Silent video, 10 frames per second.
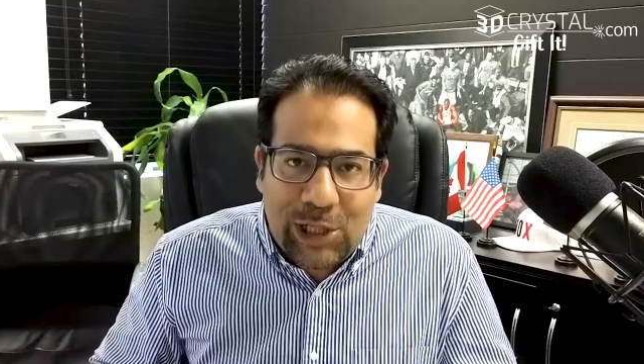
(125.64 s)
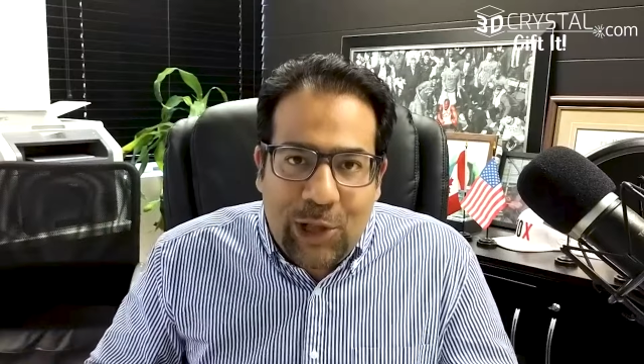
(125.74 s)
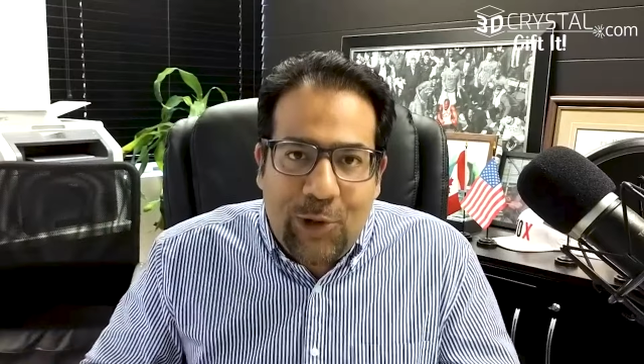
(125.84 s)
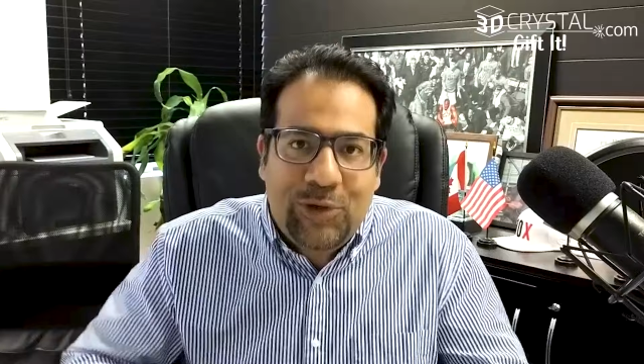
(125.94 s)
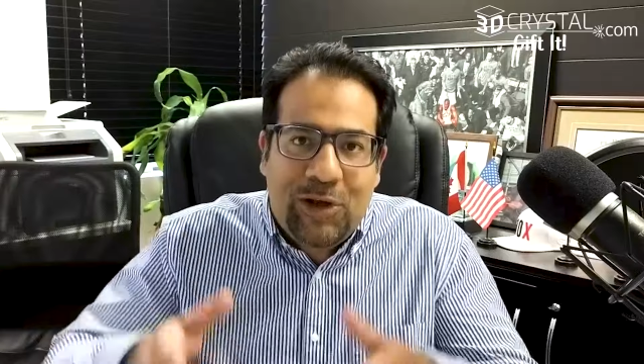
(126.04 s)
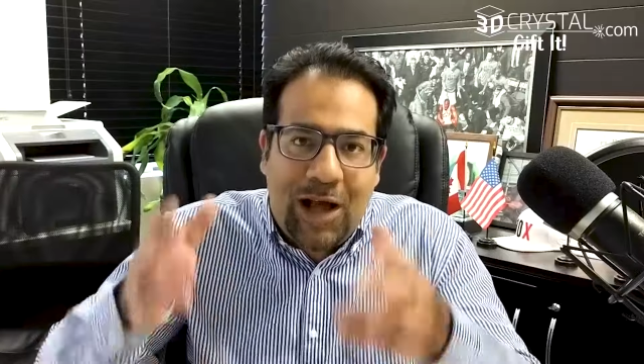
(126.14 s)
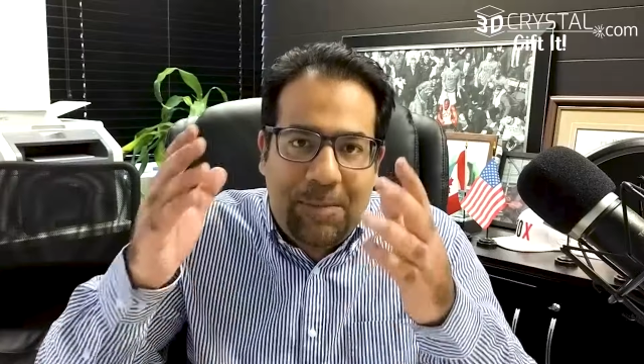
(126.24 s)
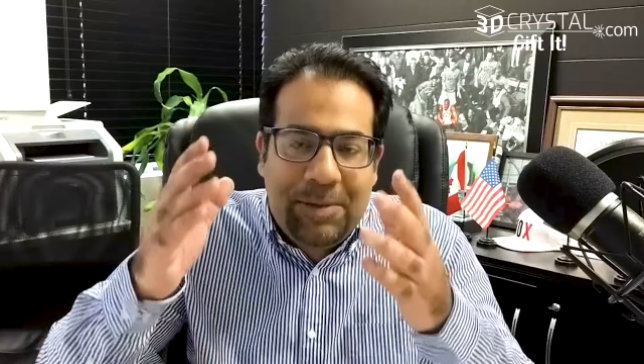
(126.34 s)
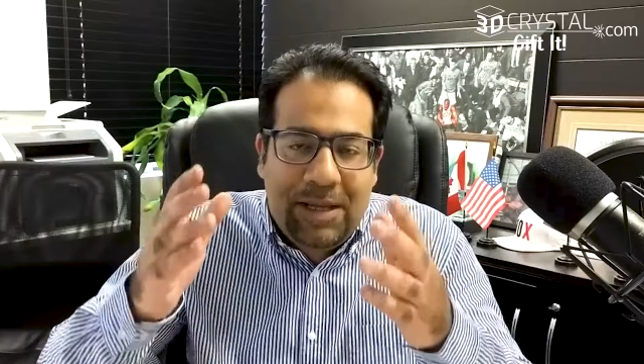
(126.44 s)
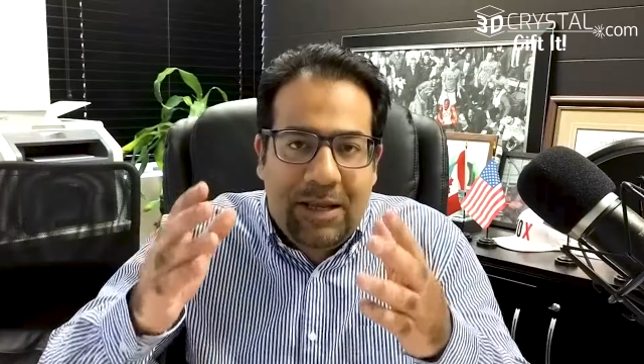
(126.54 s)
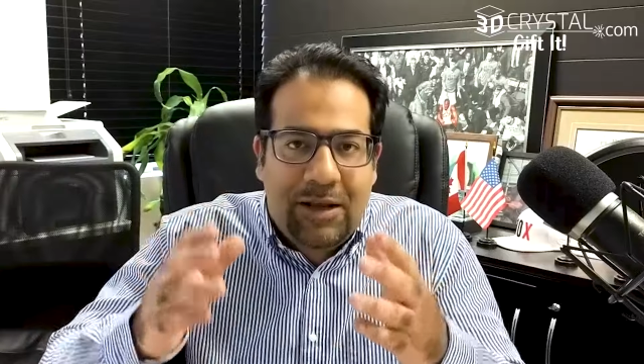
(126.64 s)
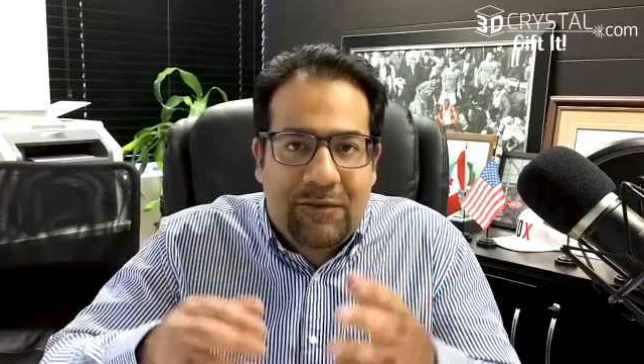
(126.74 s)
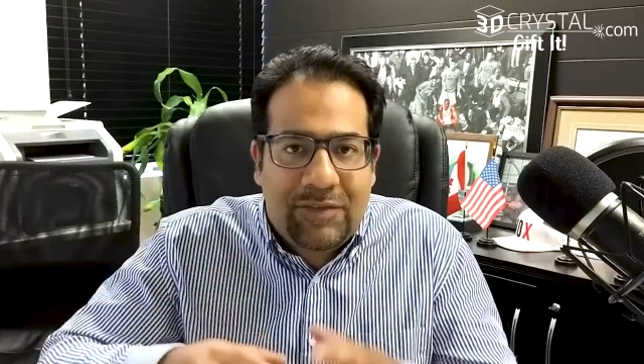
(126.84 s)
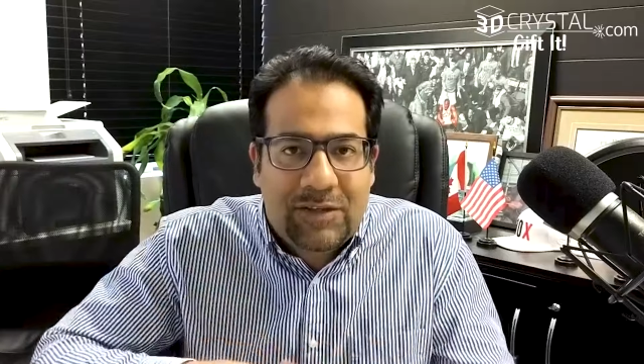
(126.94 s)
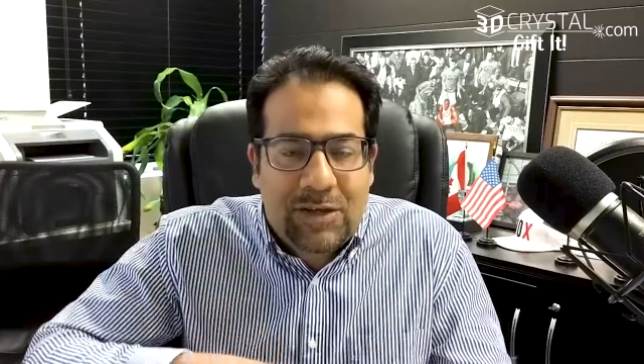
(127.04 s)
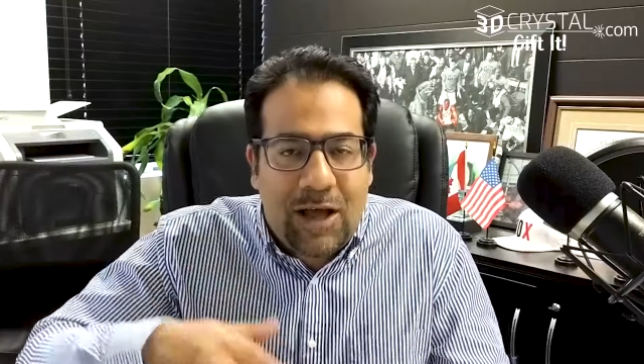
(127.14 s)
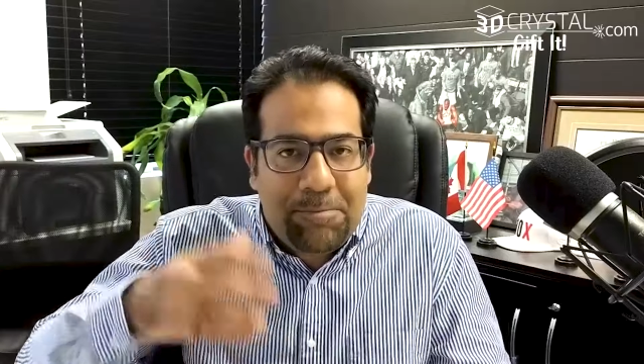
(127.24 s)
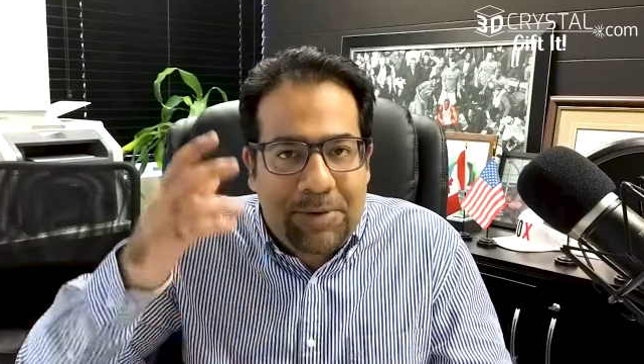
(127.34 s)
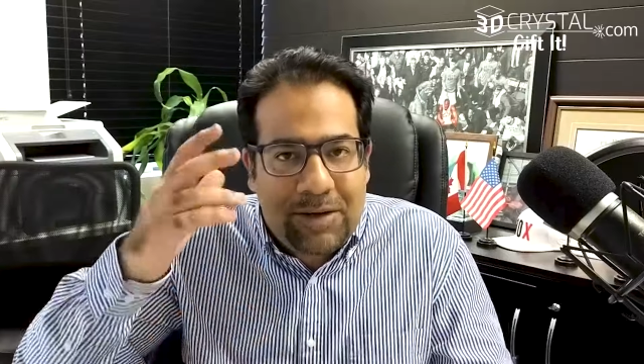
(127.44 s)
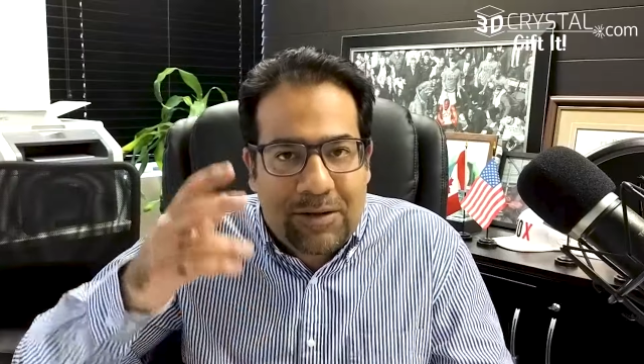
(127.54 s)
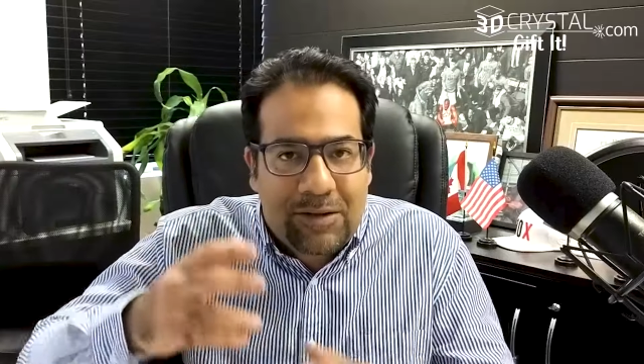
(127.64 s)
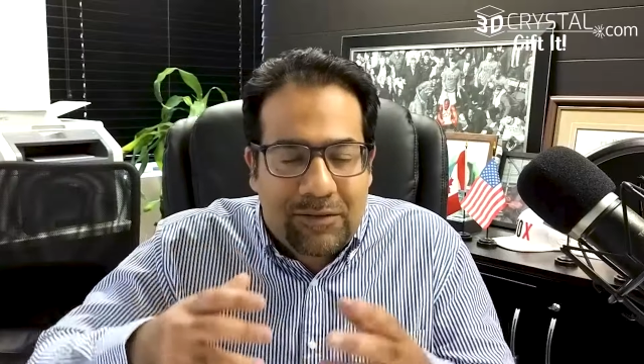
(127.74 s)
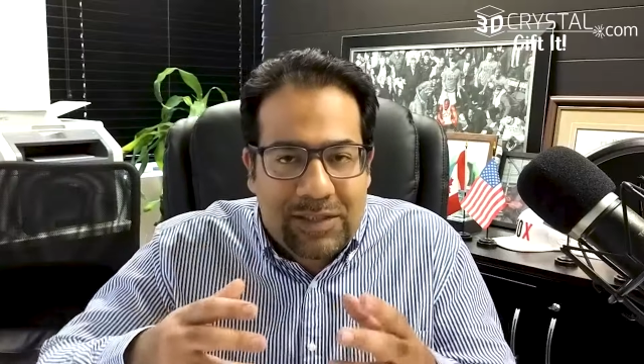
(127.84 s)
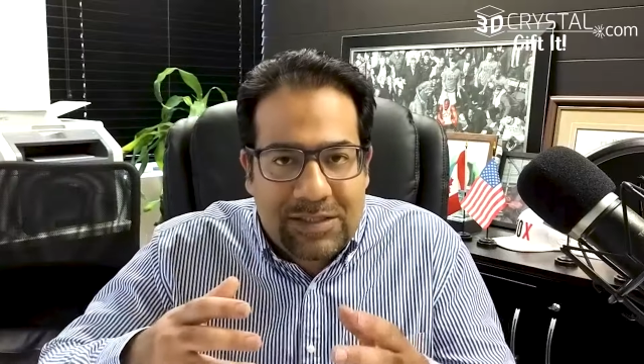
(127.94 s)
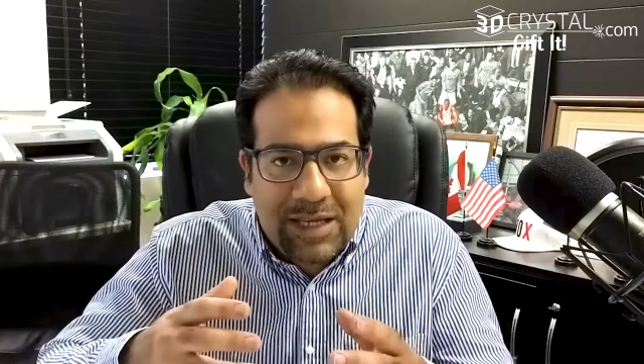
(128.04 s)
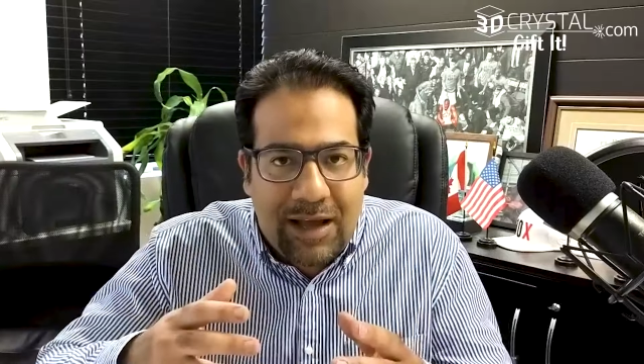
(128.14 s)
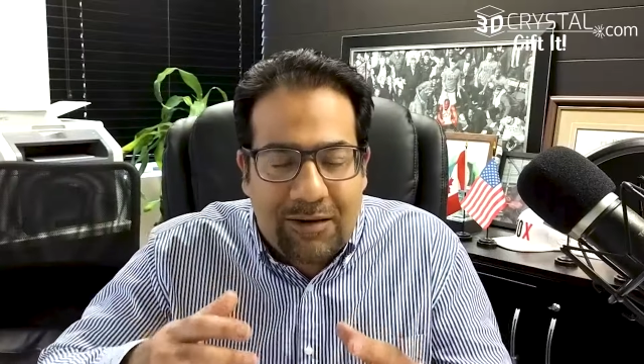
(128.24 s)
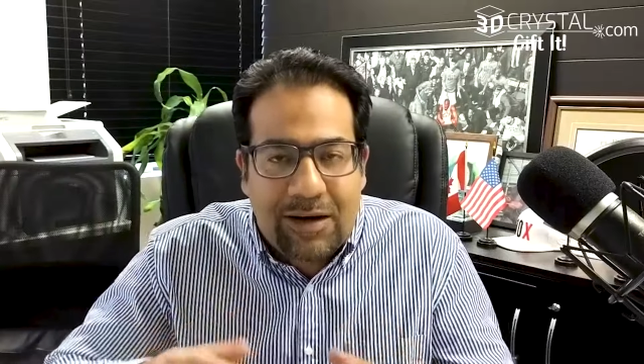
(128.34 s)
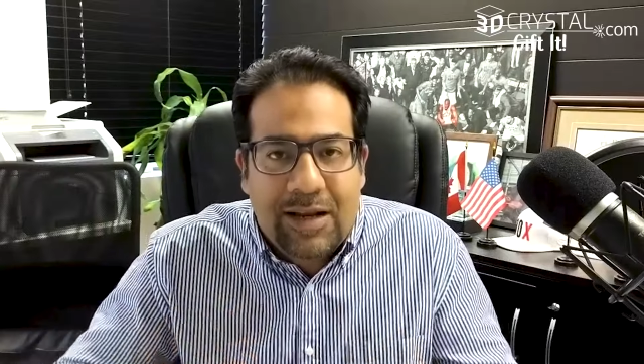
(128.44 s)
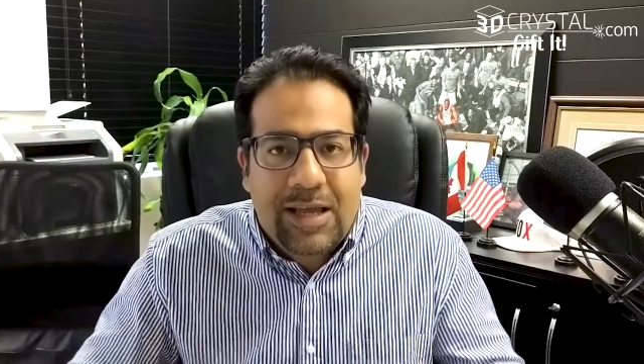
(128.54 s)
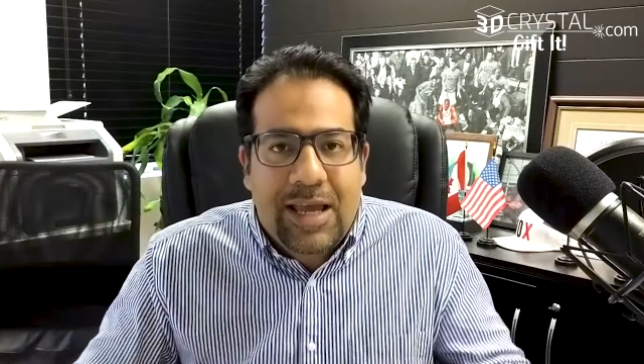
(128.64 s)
clone copy of the top pinnacle of this tower,